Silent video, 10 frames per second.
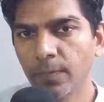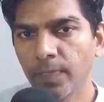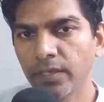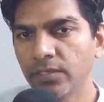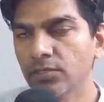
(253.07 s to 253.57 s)

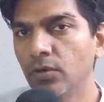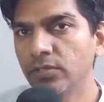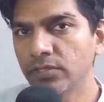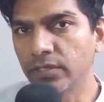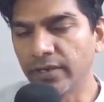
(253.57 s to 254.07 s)
is
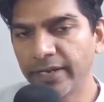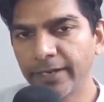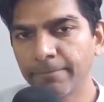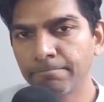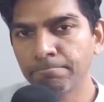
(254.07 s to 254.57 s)
constant,
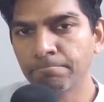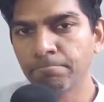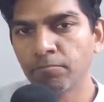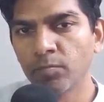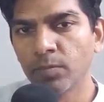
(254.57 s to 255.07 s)
right?
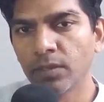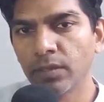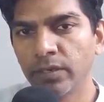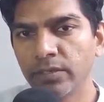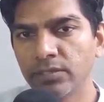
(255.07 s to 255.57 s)
It